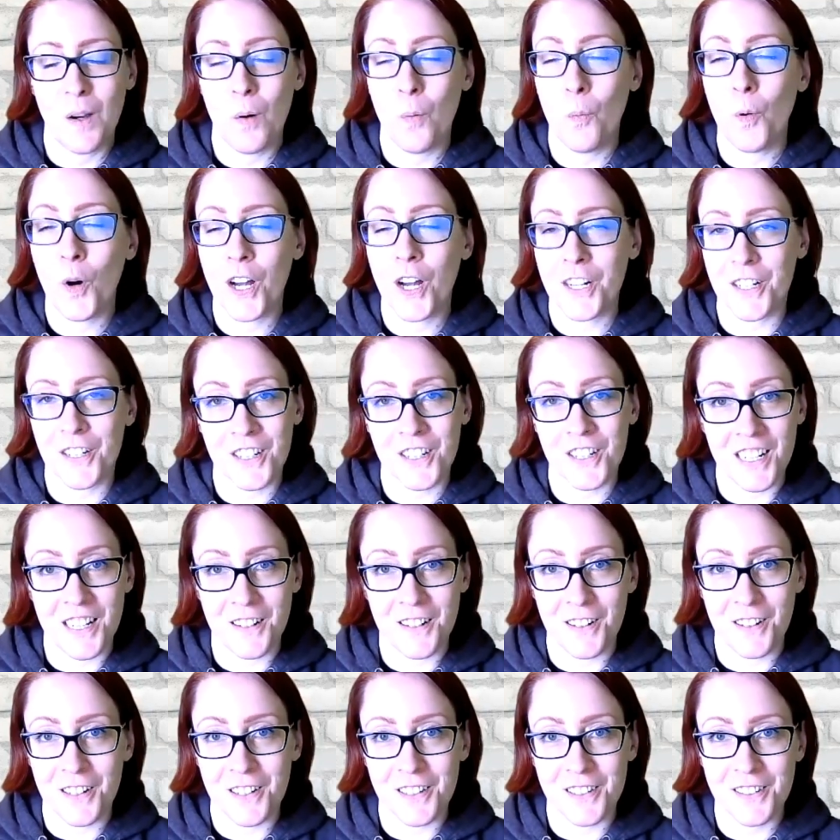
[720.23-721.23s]
water
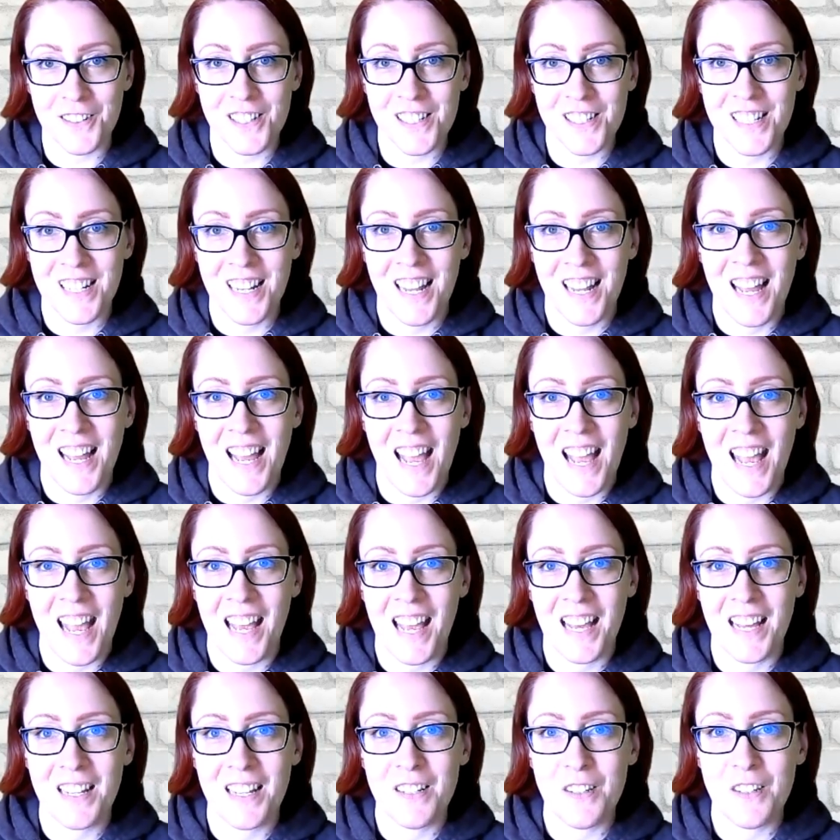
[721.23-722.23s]
heaters
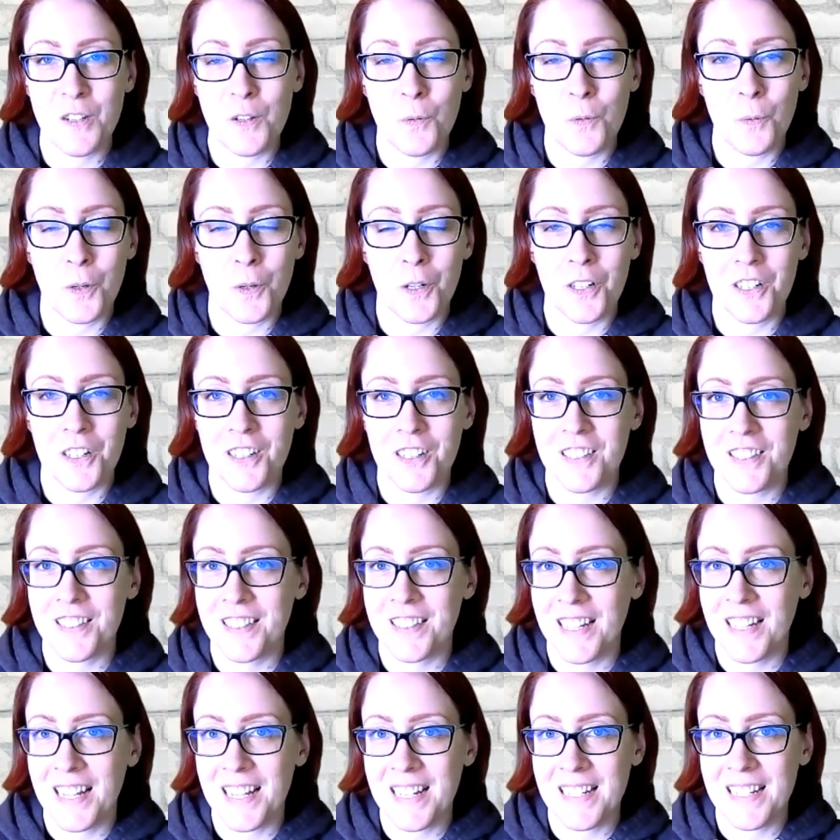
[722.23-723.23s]
and you work
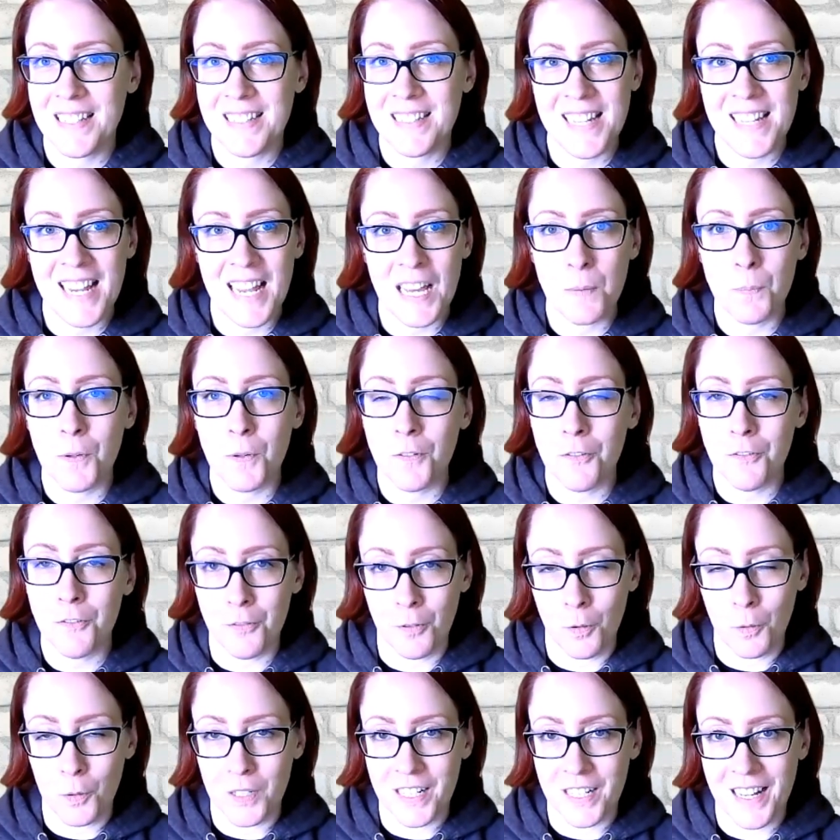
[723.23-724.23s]
in Tampa,
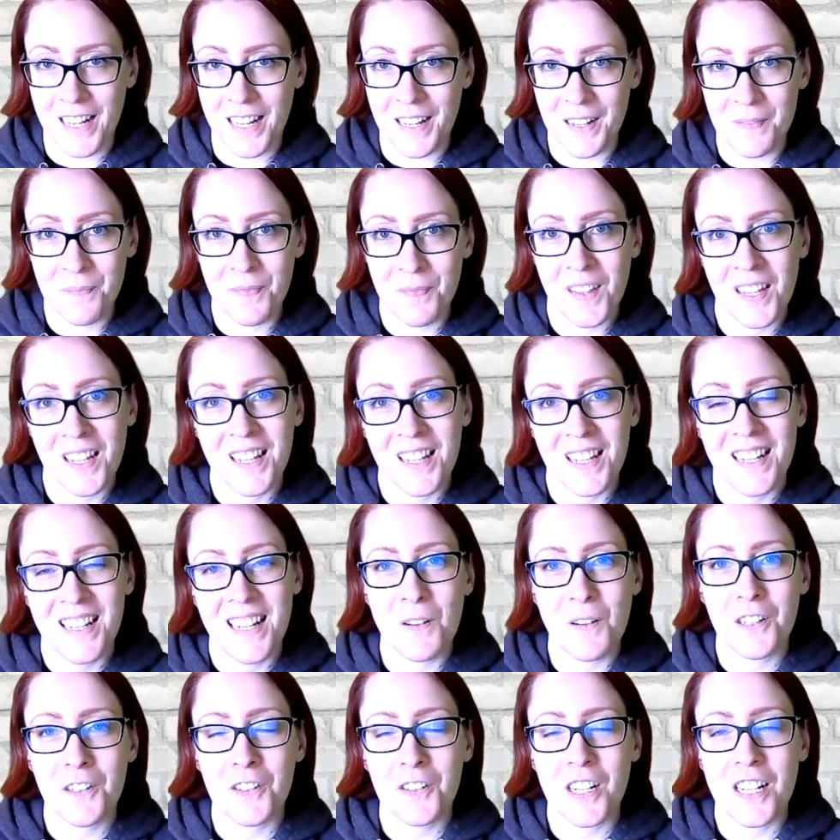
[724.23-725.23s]
Florida.
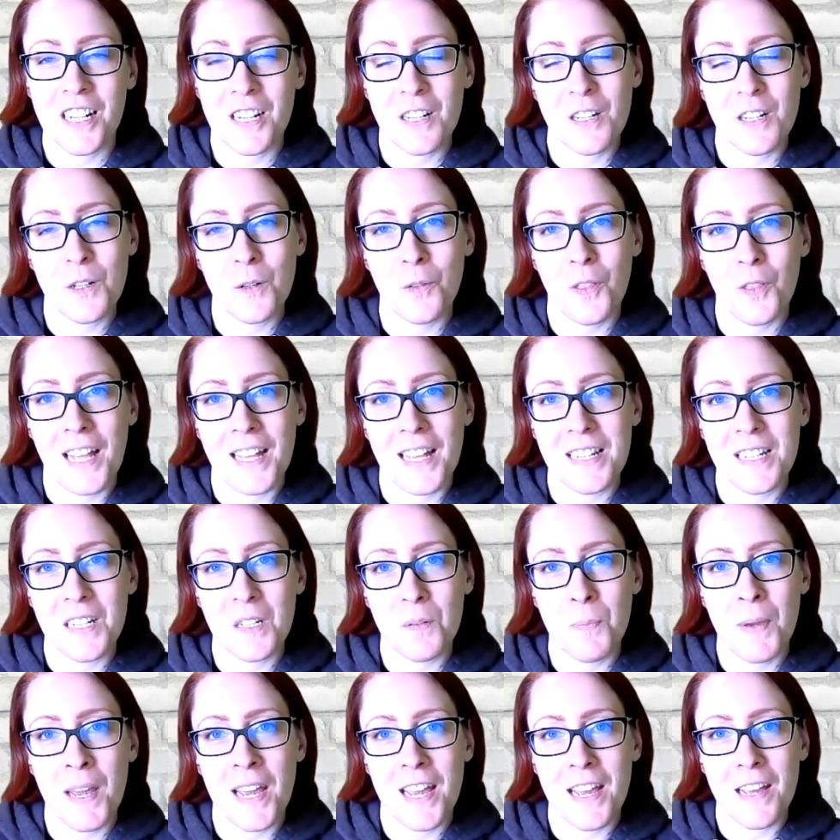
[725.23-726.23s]
You create a new
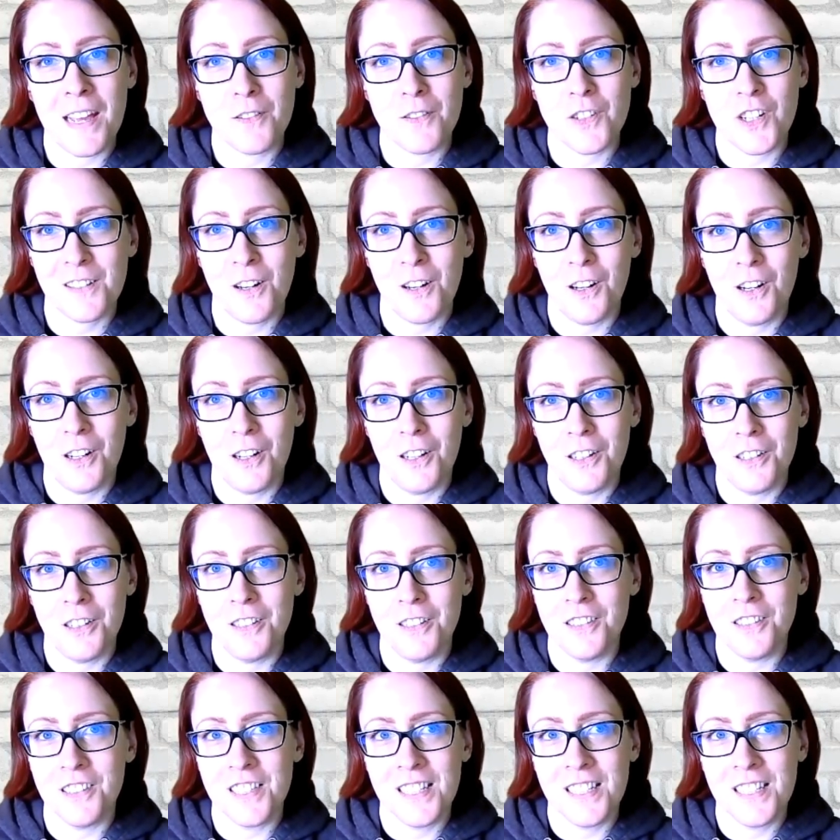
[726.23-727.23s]
landing page
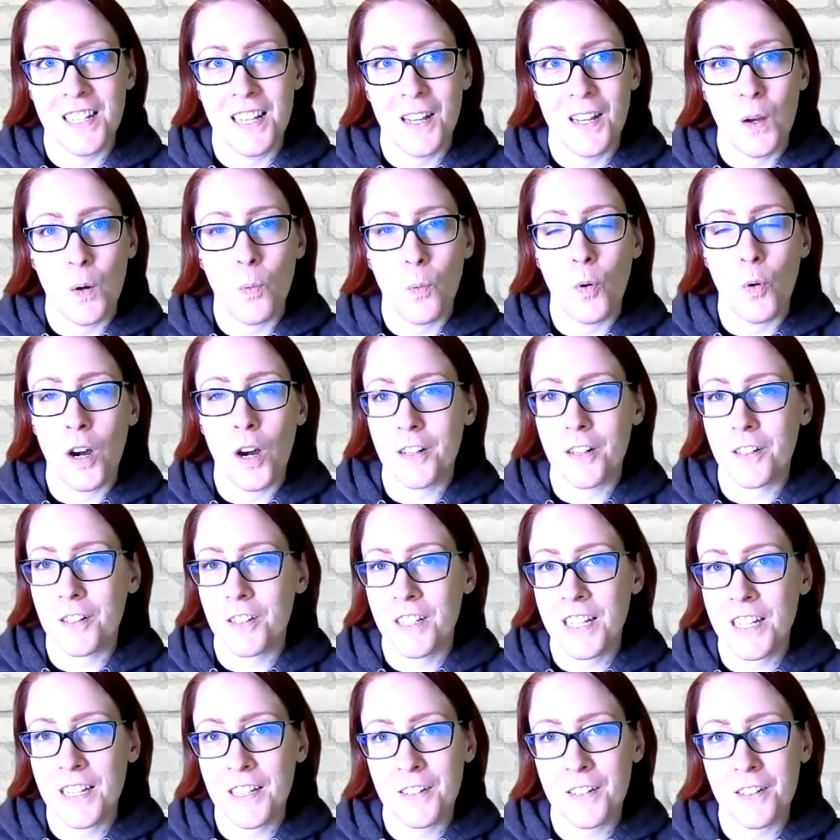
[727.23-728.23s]
called
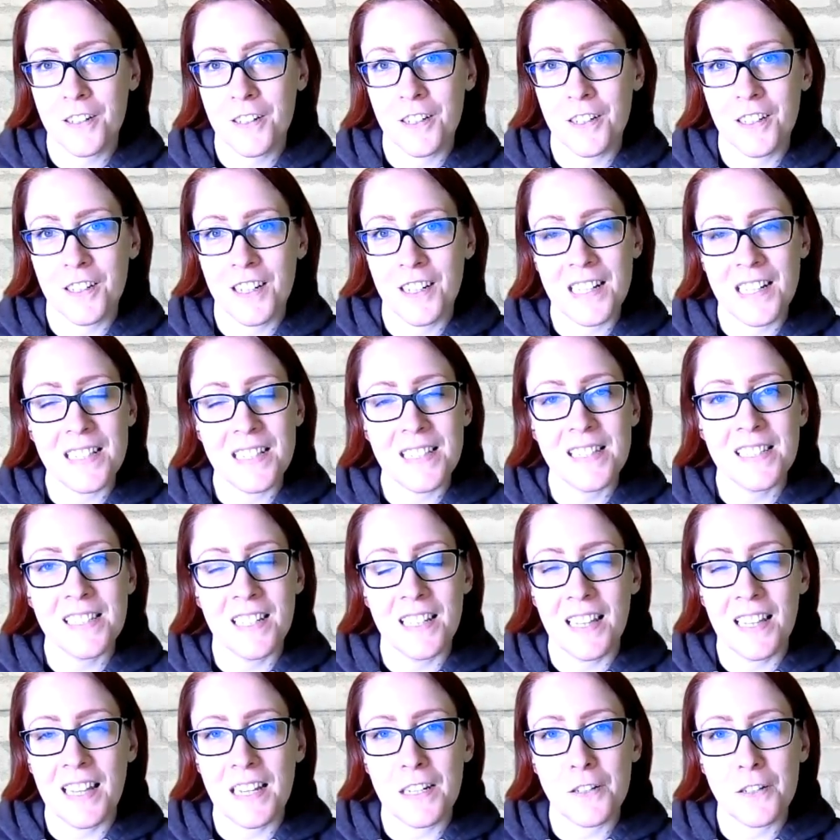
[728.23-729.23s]
Water Heater
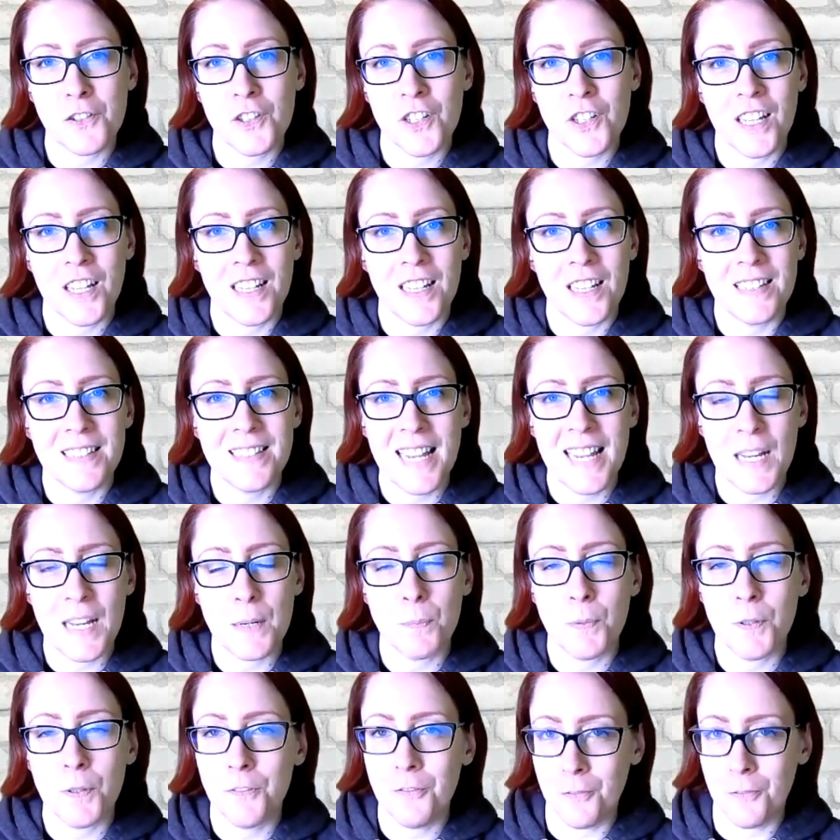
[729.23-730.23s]
Installation
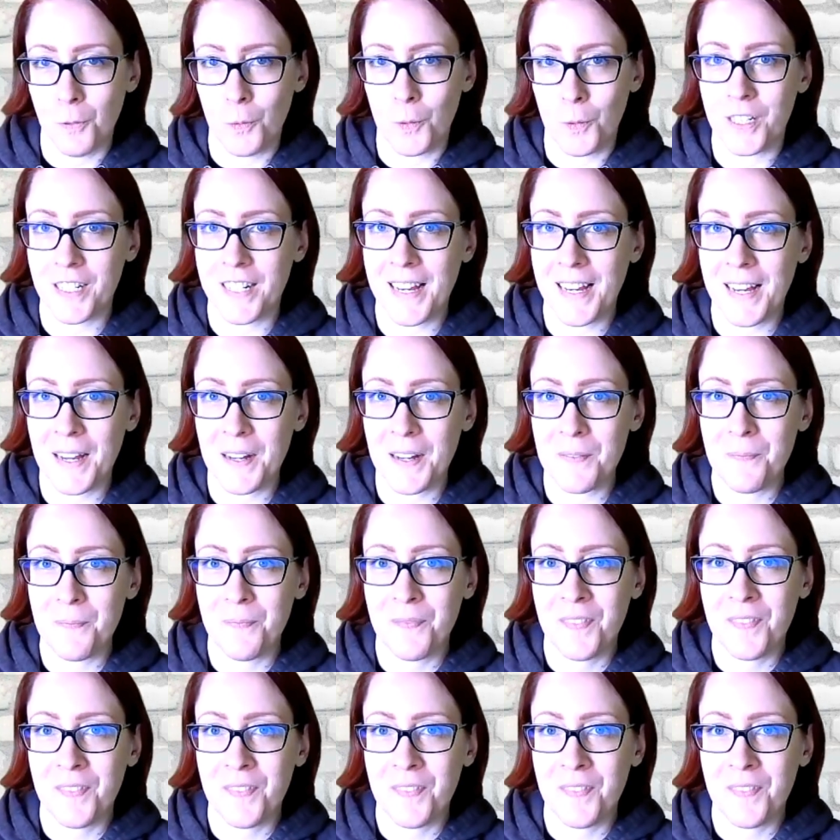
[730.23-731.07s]
Tampa, Florida.